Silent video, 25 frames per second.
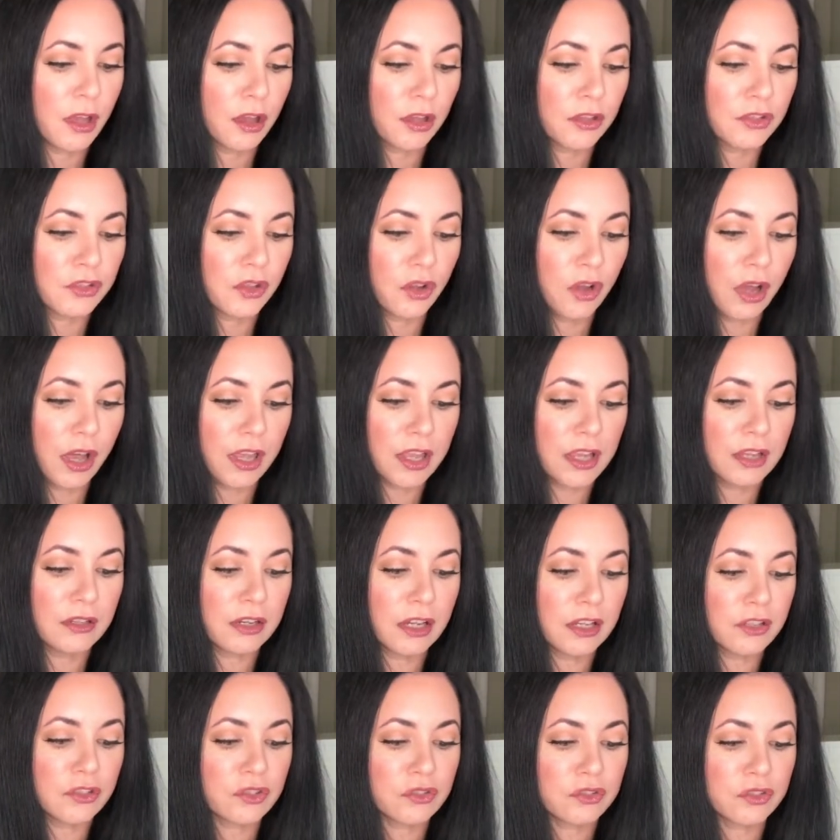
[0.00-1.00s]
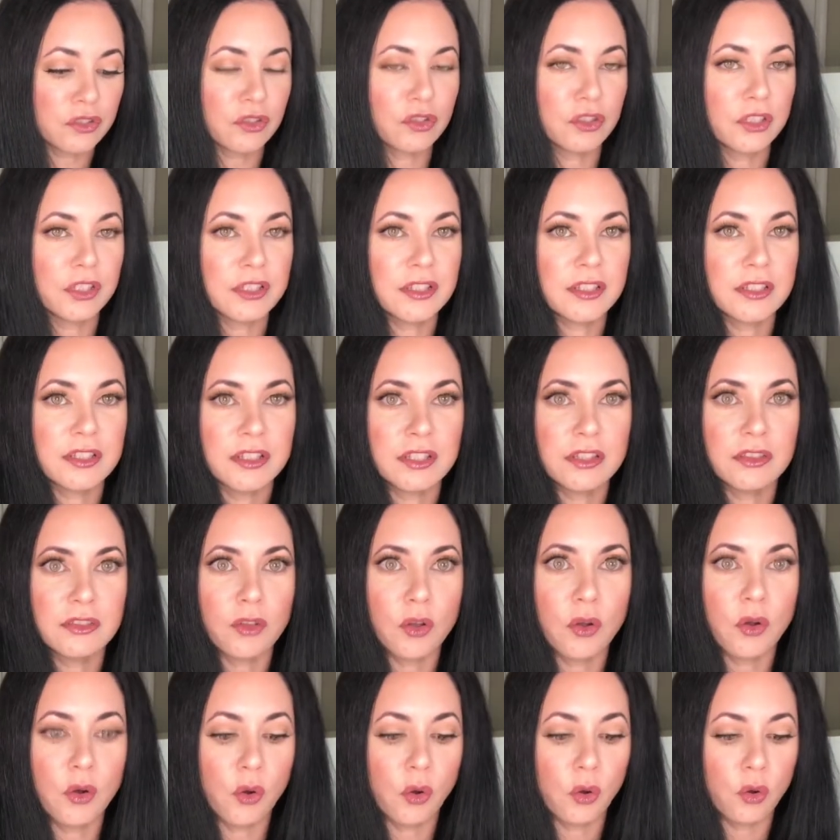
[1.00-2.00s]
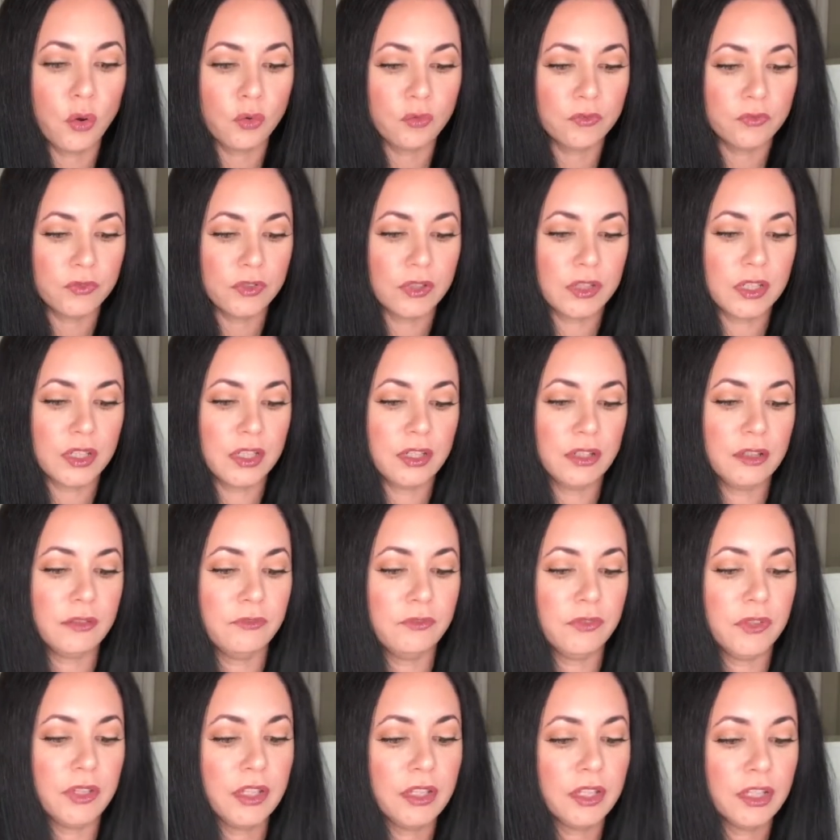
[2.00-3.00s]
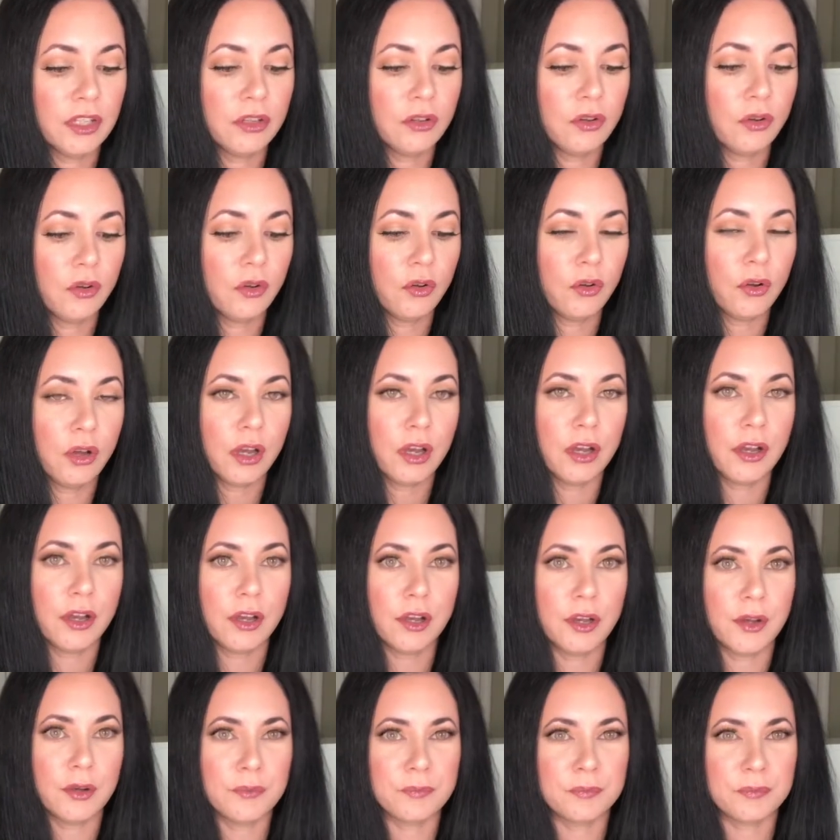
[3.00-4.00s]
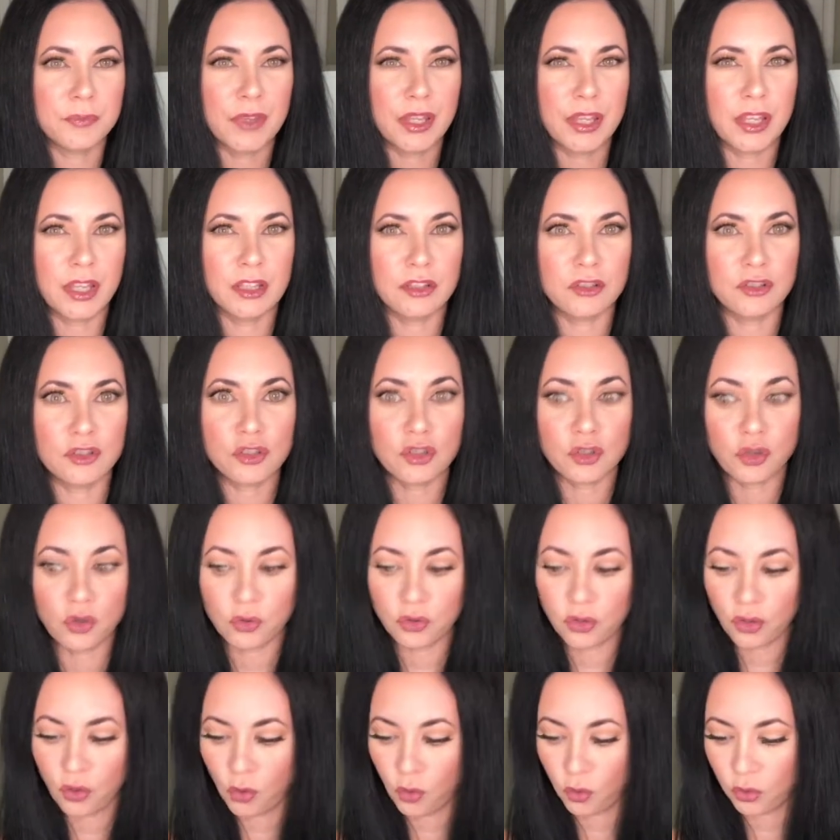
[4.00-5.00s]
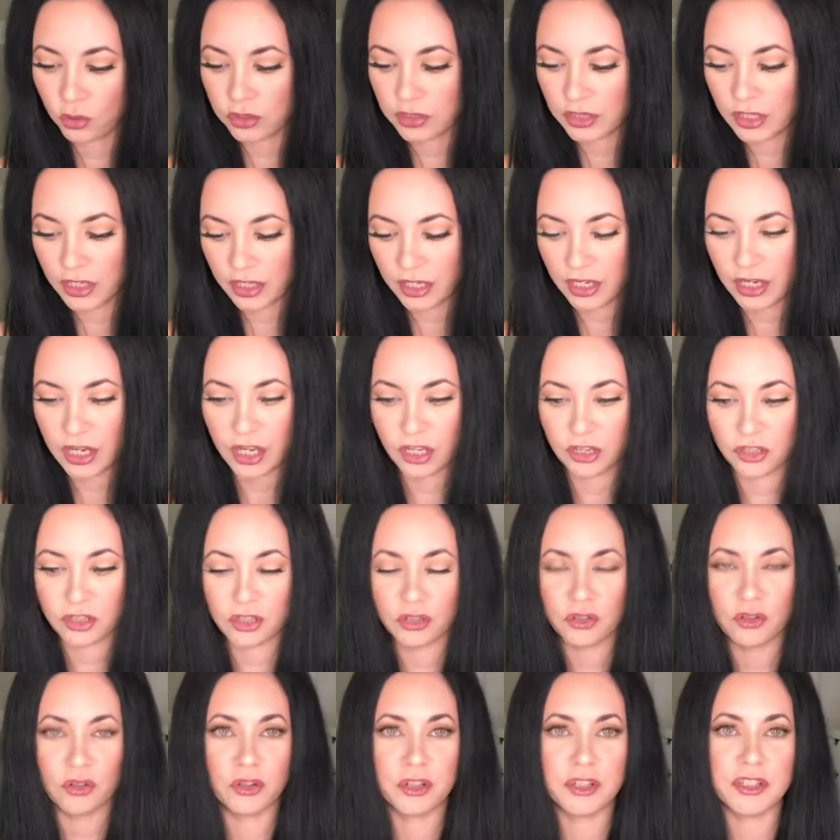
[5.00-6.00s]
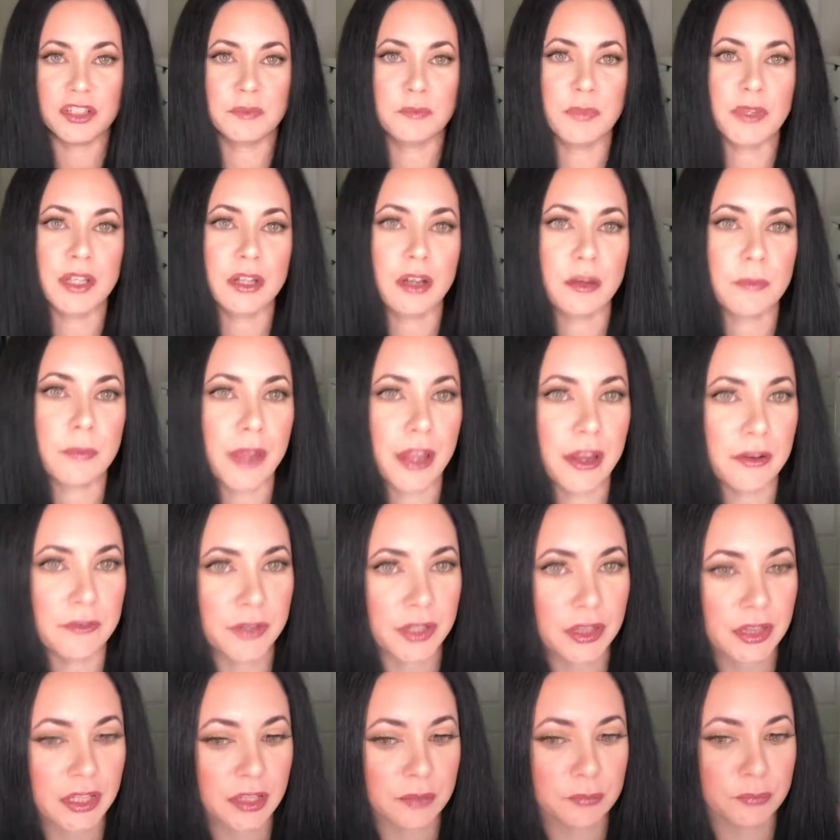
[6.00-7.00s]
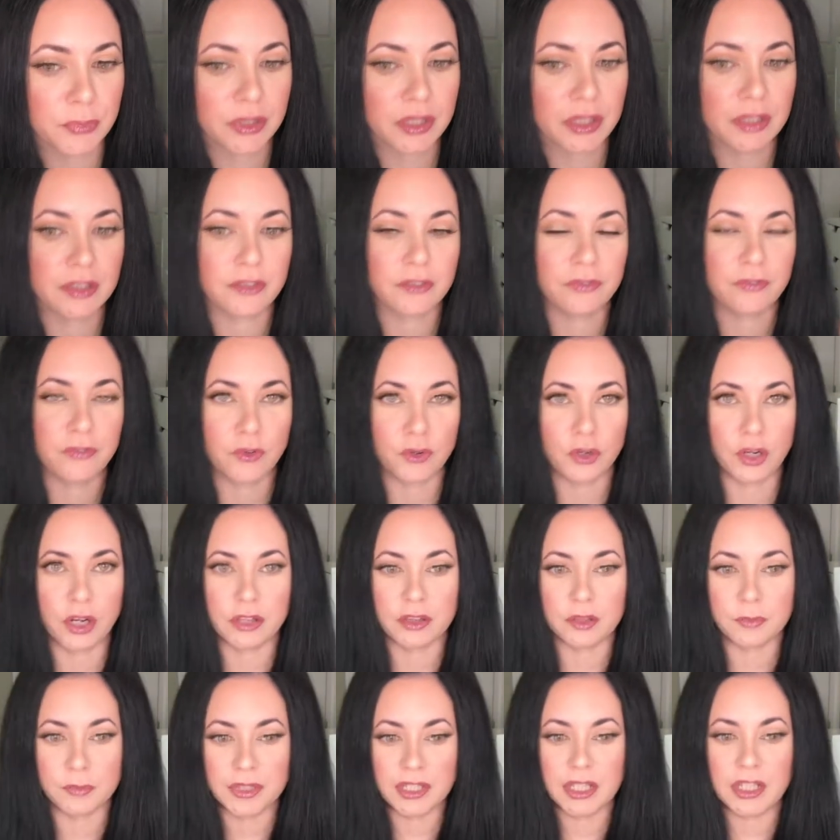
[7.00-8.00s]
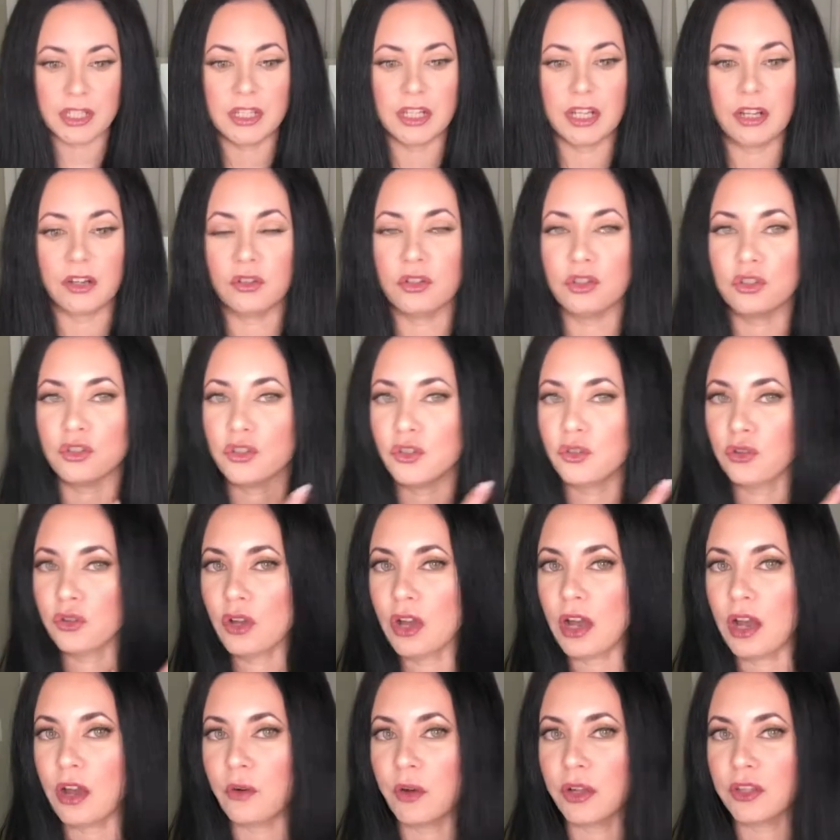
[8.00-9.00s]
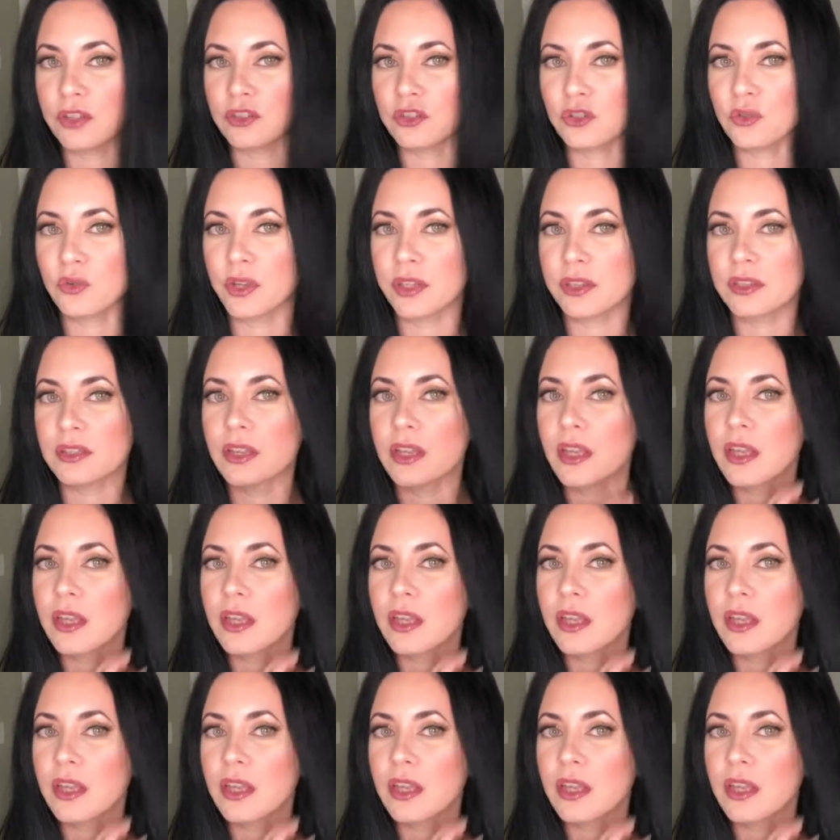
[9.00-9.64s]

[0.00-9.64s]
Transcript: So I am not just gonna sit the whole video and show the whole thing. I'm gonna speed up everything, but at the beginning I'm gonna show you how I do it.